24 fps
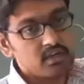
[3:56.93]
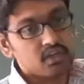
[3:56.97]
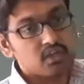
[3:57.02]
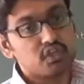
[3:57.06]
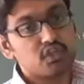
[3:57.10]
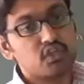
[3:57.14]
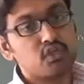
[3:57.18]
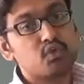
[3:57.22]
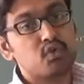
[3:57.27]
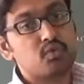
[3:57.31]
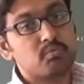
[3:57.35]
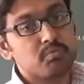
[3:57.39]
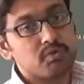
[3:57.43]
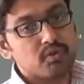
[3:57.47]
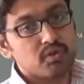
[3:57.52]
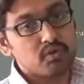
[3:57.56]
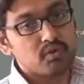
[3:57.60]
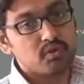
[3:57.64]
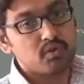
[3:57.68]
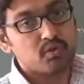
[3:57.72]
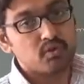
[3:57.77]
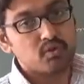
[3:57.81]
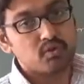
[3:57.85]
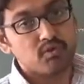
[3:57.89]
cube,
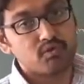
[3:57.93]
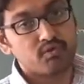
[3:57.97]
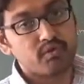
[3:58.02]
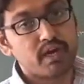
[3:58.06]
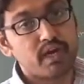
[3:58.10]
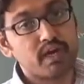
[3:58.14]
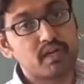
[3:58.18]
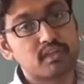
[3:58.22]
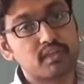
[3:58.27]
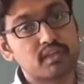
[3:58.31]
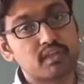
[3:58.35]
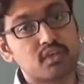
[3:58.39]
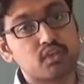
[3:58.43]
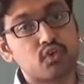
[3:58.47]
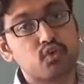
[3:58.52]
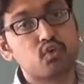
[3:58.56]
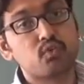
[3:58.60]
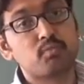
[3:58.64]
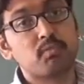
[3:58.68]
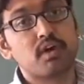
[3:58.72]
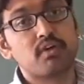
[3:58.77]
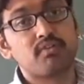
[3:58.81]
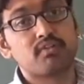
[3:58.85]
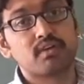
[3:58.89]
you have to find the
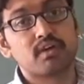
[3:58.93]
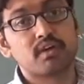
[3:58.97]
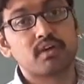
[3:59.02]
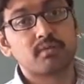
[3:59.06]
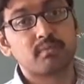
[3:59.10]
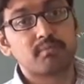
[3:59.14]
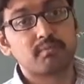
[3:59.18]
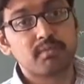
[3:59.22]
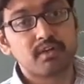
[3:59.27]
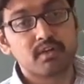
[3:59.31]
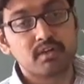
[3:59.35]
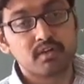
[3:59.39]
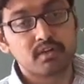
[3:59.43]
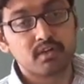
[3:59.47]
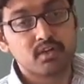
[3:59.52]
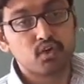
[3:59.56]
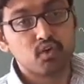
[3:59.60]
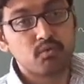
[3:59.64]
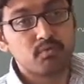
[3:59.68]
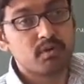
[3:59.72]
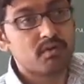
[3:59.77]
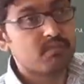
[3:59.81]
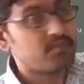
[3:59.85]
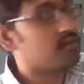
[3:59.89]
cube of a number.
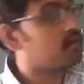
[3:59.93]
Cube of a